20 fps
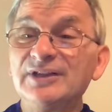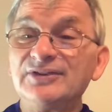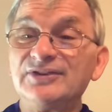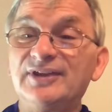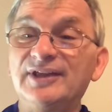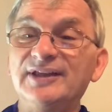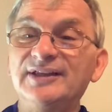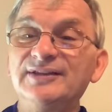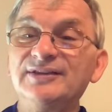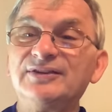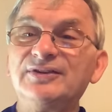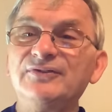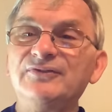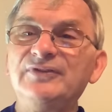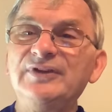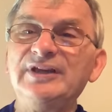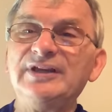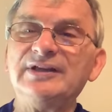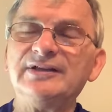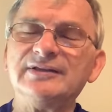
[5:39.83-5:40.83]
to
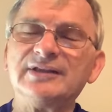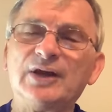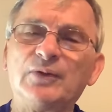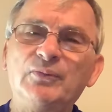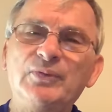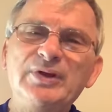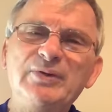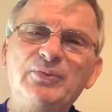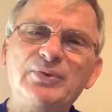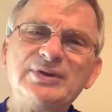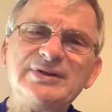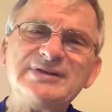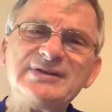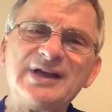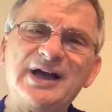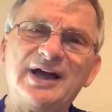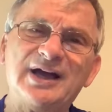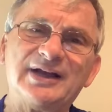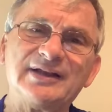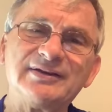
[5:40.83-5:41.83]
intervene that we would
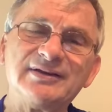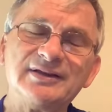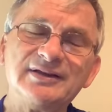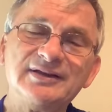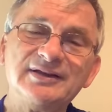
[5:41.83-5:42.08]
not,